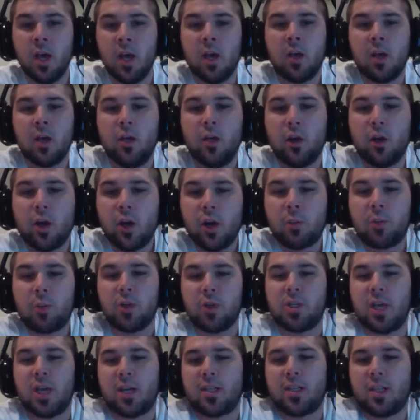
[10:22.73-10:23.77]
You're going to
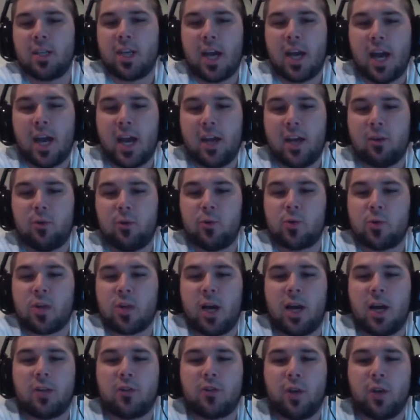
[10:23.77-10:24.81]
protect a guy whose
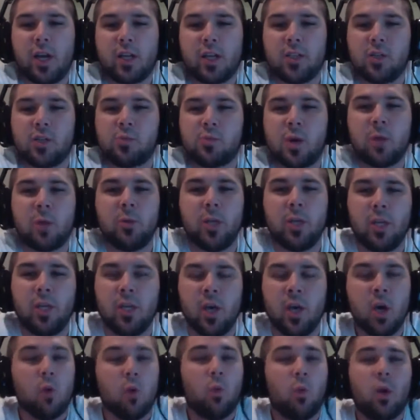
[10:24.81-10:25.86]
contract is probably
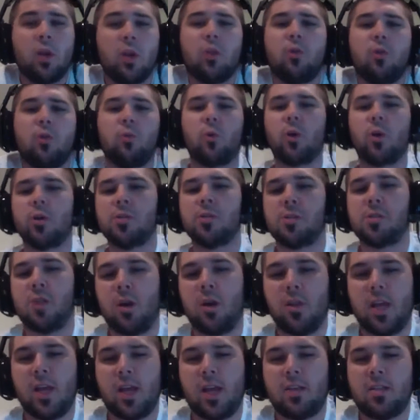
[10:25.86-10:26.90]
one of the worst on
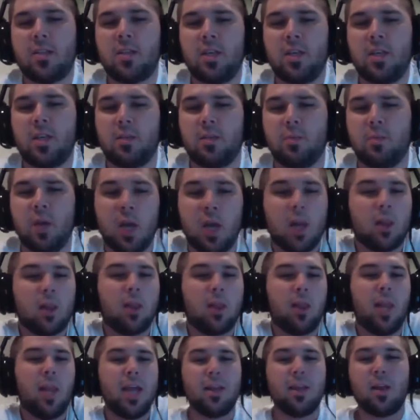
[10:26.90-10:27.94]
that team.
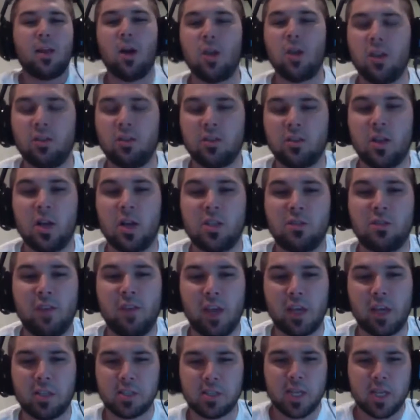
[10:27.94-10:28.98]
Let Las
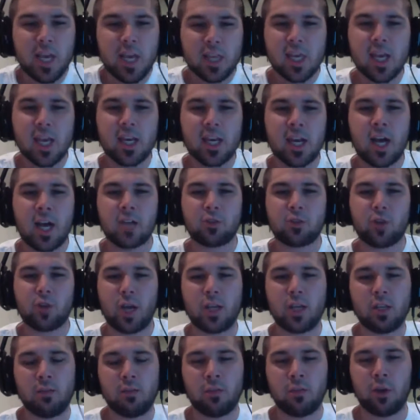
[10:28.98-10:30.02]
Vegas take that contract
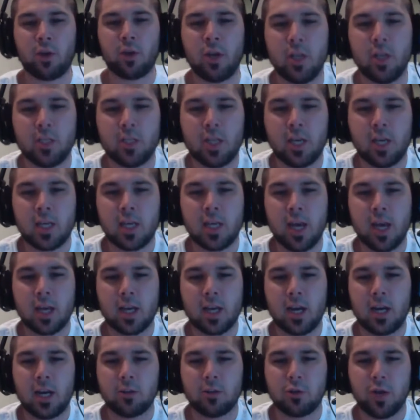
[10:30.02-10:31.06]
if they're going to take that
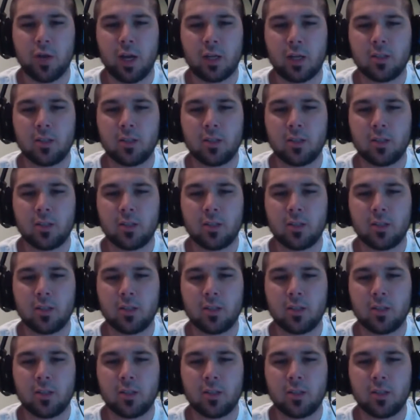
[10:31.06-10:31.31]
contract.